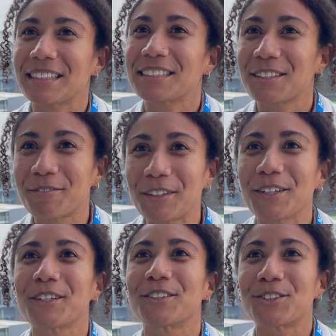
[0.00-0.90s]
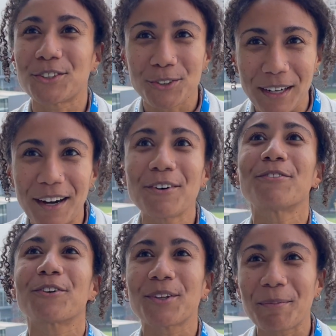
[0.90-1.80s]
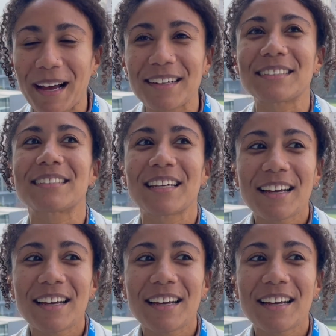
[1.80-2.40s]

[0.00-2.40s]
severe drought for the past